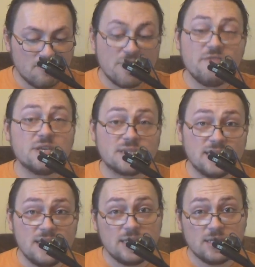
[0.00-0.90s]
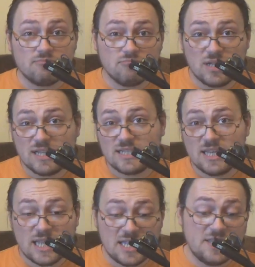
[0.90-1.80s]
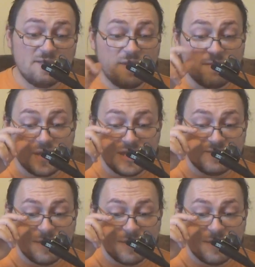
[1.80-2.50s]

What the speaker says: Previously, the, let's say, 1950s